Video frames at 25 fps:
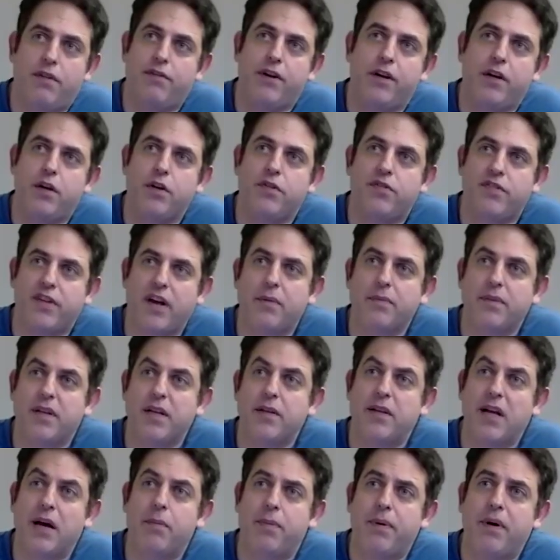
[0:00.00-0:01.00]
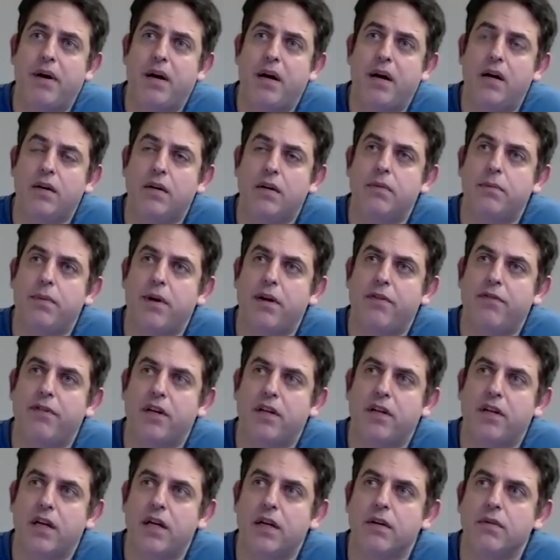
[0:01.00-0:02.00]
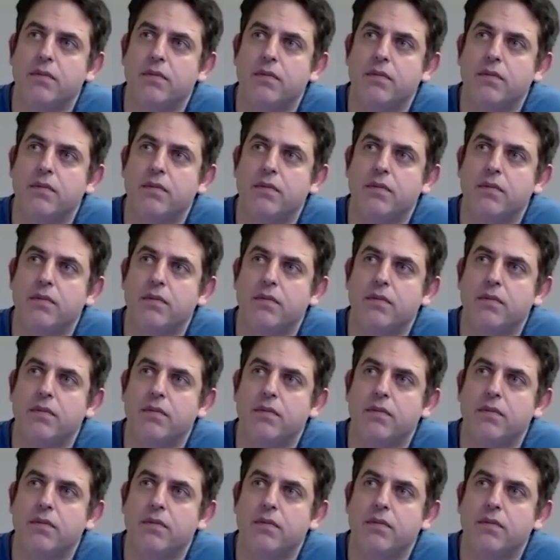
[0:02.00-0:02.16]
I think you summed it up perfectly.